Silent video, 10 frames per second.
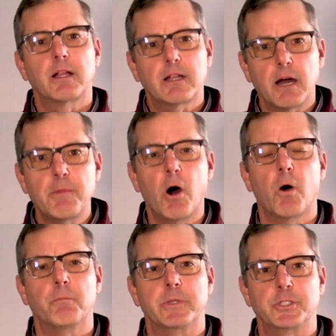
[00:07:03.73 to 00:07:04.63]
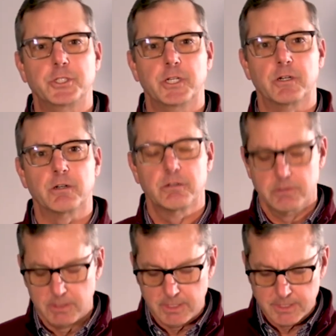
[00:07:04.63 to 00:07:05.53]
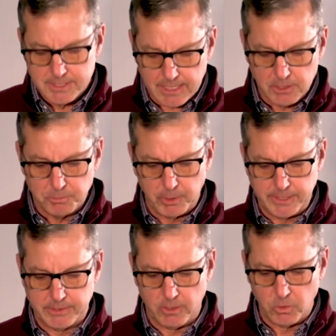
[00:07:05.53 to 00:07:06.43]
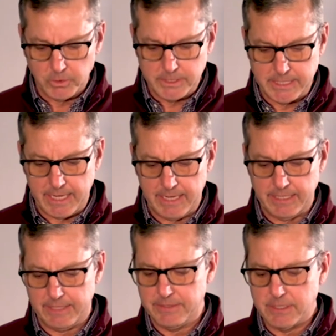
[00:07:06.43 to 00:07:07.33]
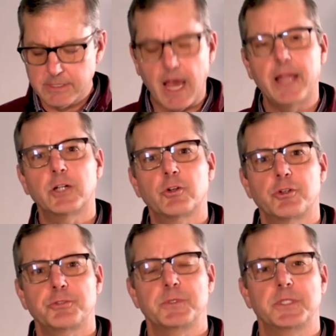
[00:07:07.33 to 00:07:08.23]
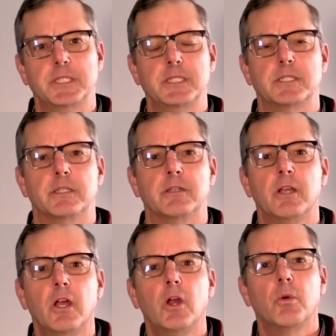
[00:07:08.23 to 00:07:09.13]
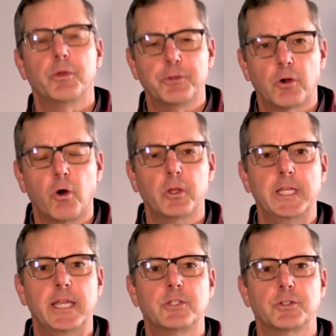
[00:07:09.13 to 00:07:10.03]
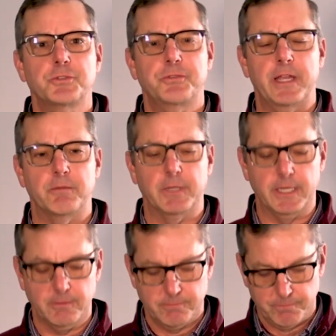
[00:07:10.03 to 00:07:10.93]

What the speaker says: Come home this year. Celebrate the holy day and the entire Christmas season with your holy angels family.